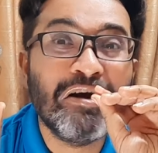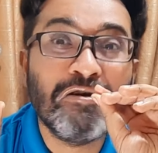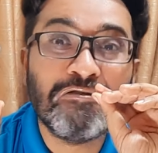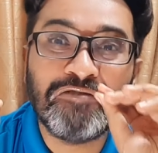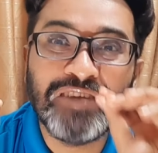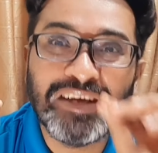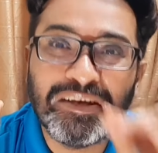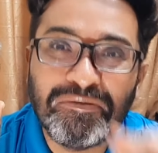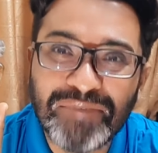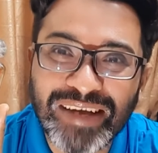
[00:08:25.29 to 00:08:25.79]

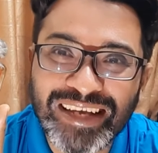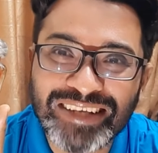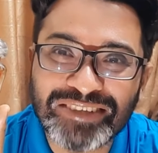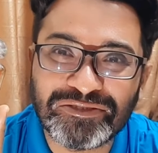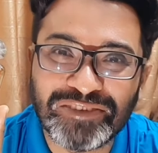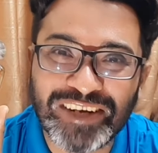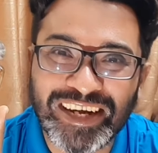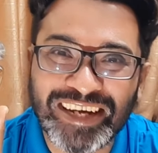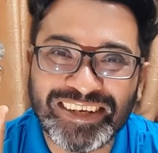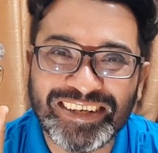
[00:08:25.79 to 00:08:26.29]
fig based
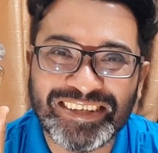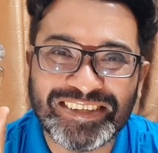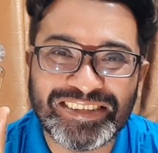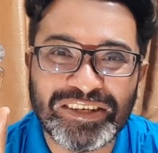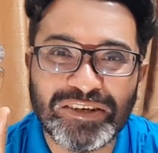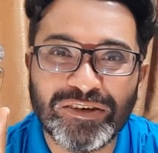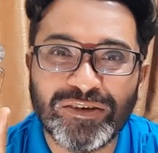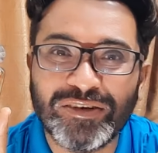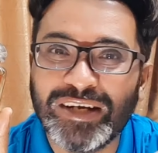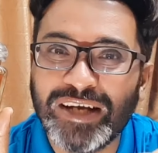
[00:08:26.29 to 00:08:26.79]
fragrance
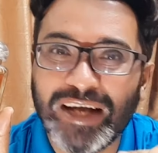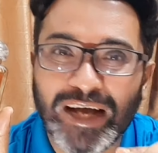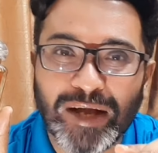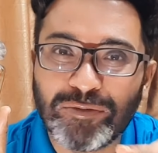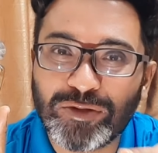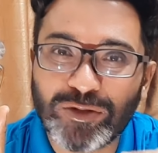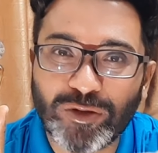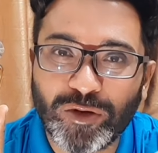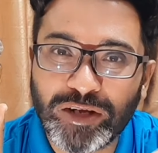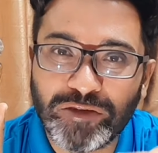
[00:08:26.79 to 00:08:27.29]
you know
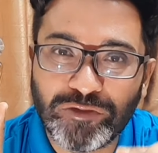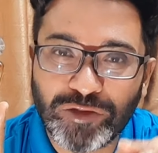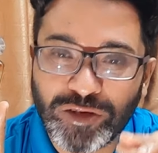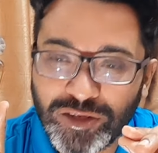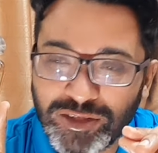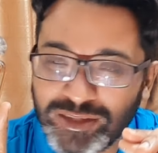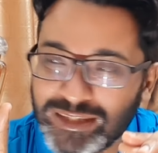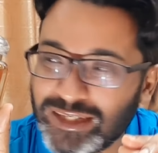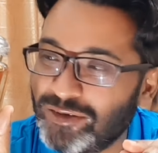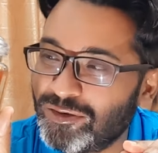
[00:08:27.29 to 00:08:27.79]
i'm sorry if you
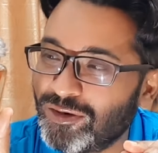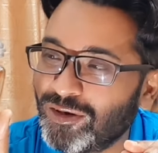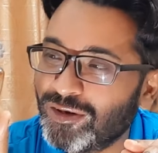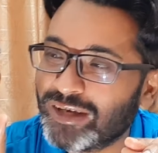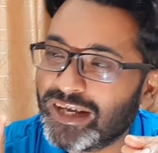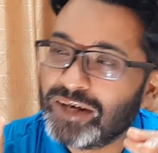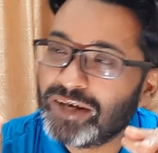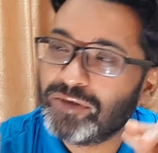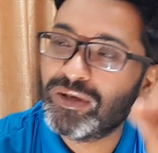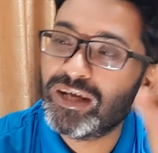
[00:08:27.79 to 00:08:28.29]
heard that wrong
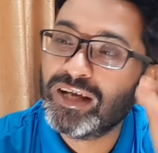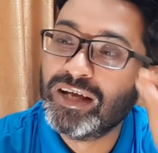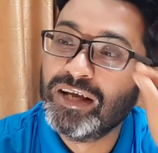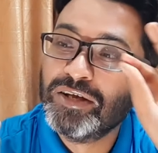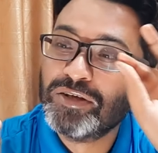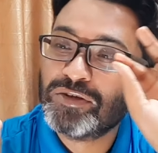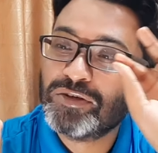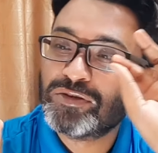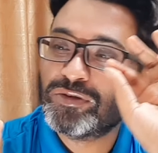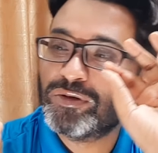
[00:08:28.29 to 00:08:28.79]
anyway
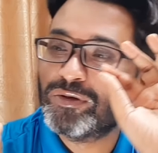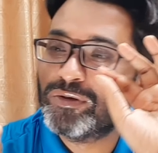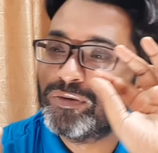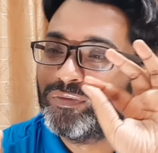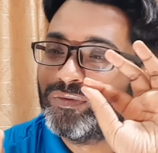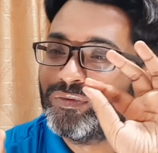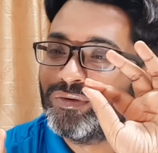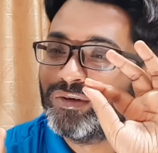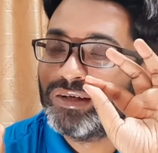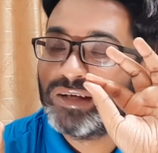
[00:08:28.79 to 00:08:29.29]
so
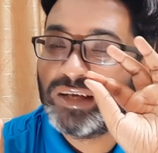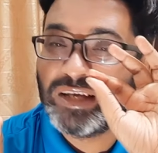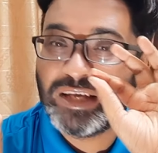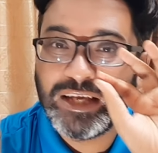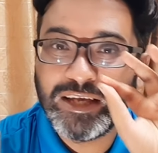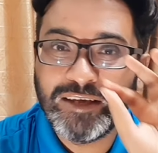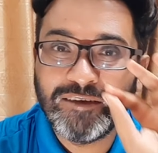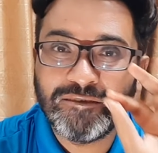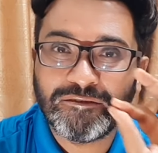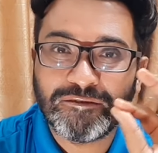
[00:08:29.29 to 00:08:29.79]

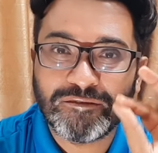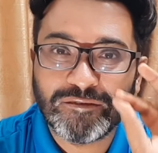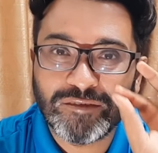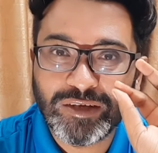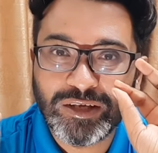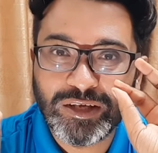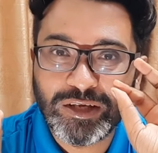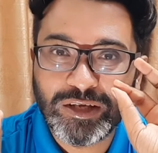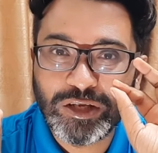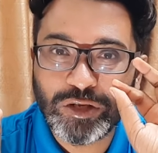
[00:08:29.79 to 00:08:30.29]
if
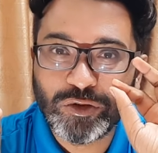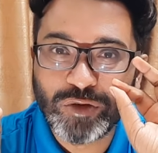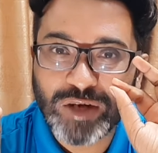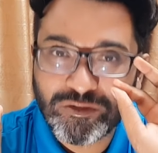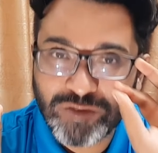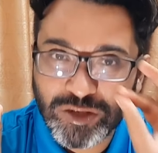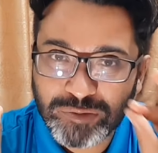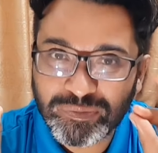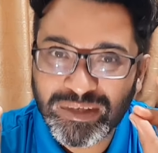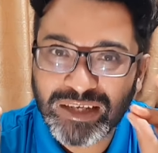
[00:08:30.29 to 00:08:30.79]
you
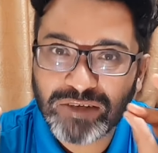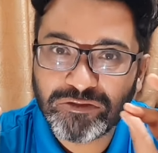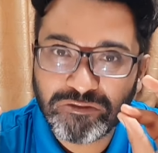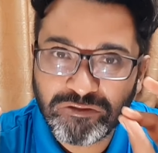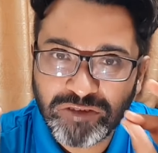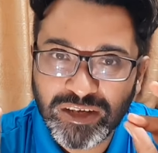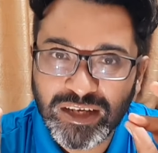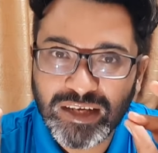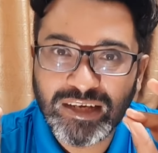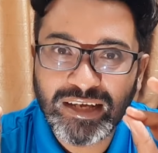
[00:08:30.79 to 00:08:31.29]
never smell
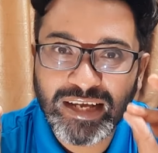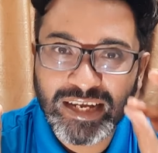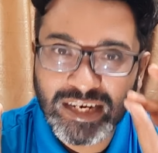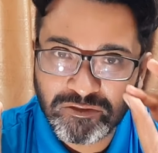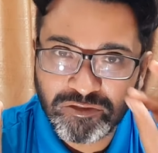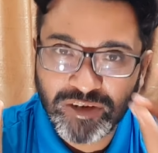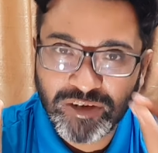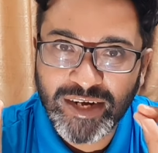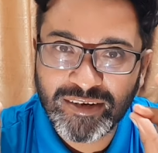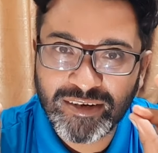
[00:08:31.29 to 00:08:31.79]
fig in a
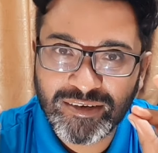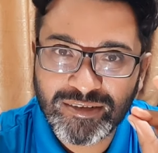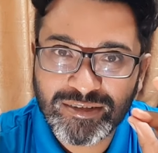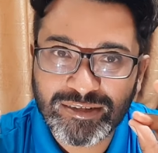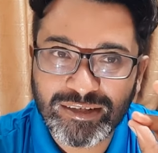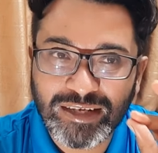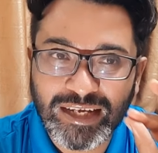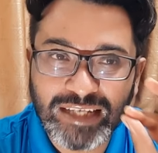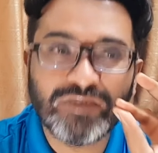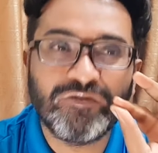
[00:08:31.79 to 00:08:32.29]

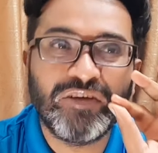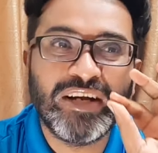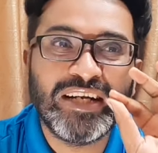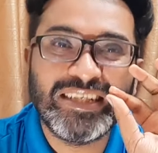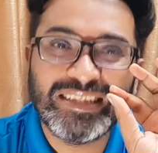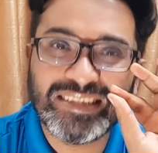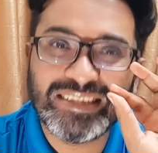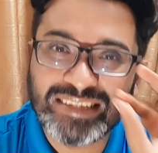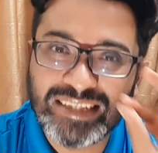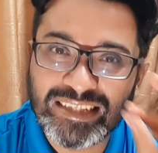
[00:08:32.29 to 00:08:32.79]
fragrance it's a very
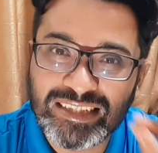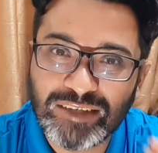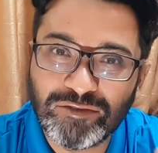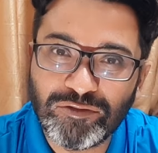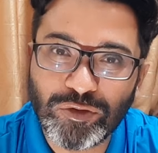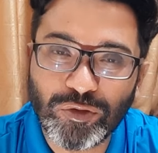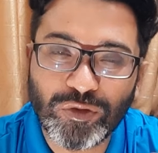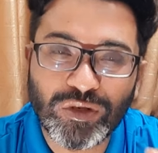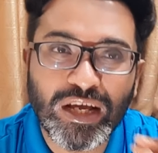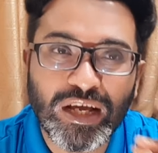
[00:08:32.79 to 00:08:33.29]
distinctive
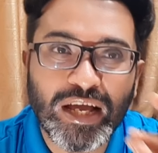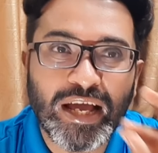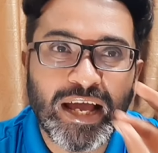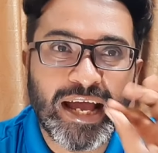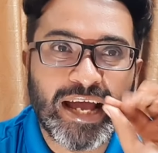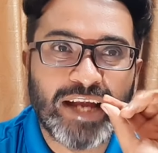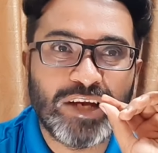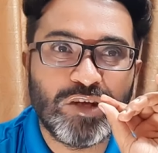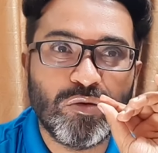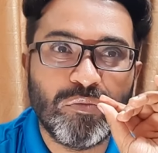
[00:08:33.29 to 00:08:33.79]
note
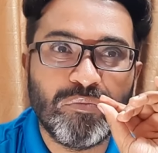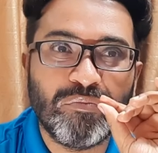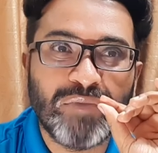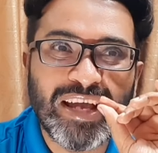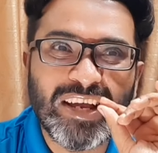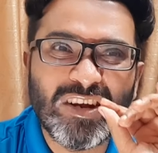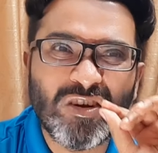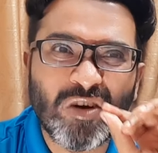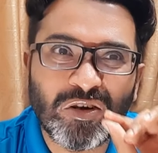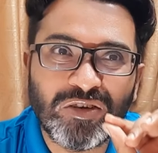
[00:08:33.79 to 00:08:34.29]
and you
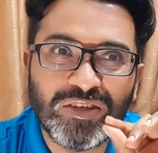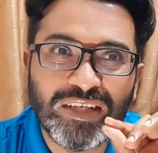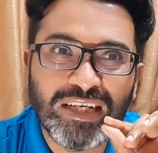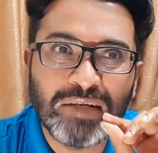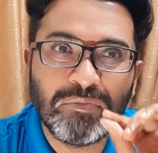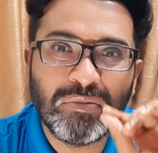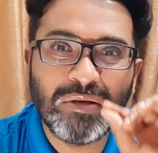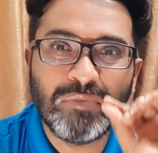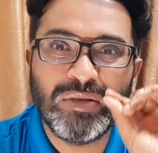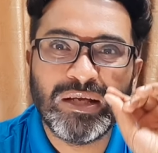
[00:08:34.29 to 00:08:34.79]
may not really
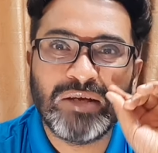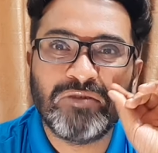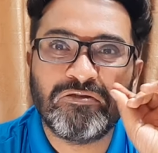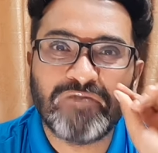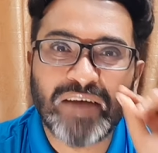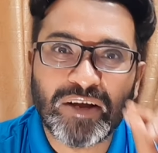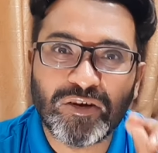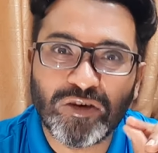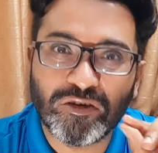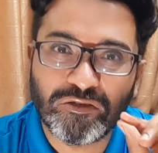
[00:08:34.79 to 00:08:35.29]
be big
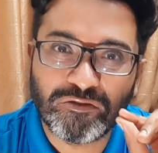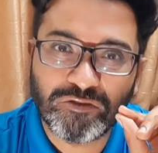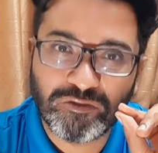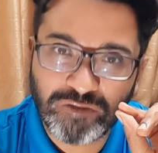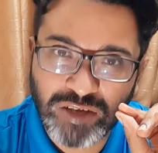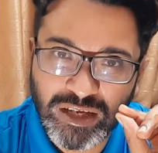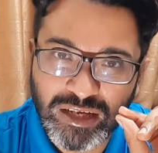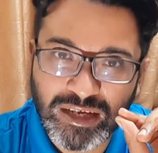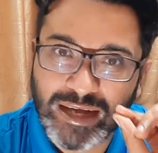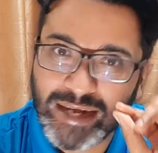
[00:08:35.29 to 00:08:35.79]
fan of
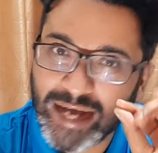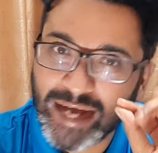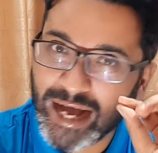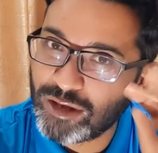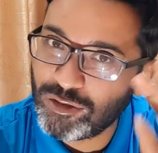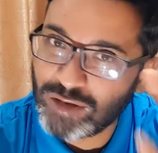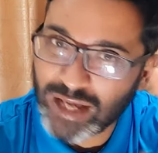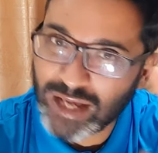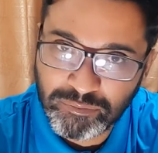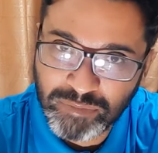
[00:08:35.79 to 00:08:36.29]
fig
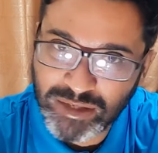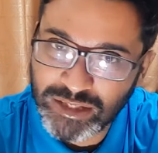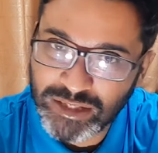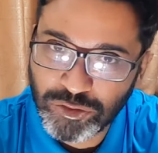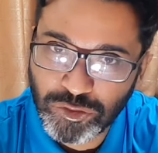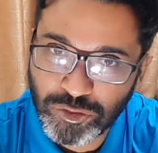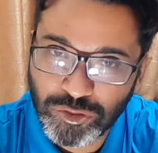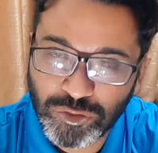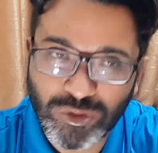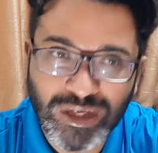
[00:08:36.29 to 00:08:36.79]
I, will admit
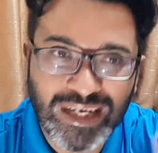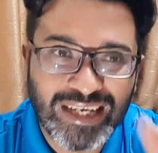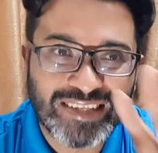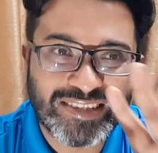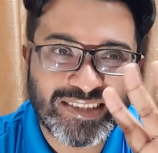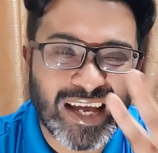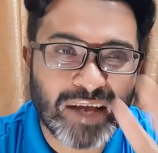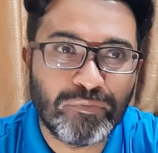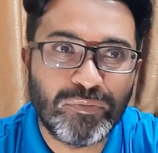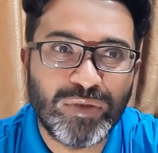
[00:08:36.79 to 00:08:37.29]
it to you
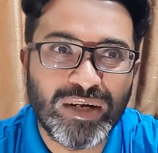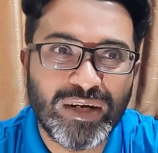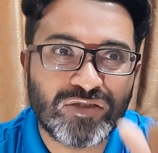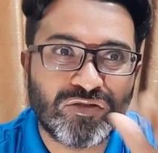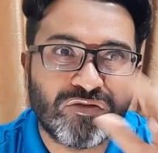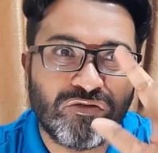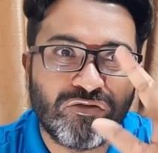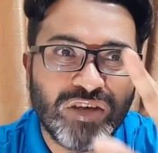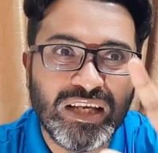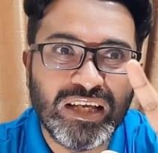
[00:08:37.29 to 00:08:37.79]

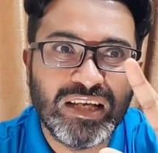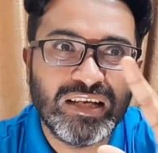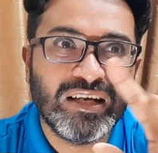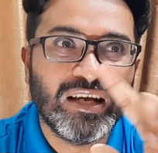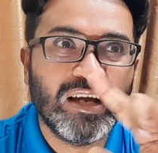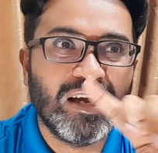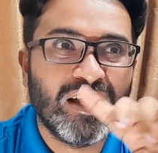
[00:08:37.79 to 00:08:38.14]
cypress fig